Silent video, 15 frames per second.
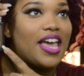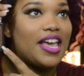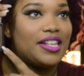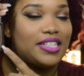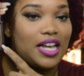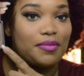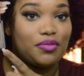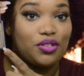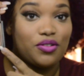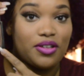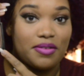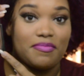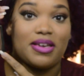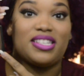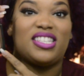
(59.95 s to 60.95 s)

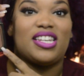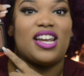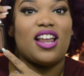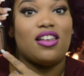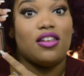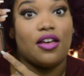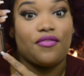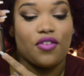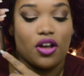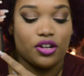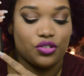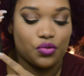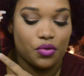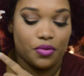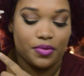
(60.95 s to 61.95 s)
absolutely amazing. I love
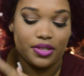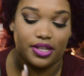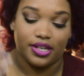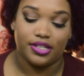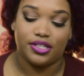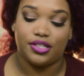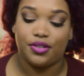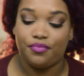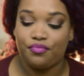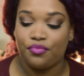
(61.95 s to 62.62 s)
contouring with this.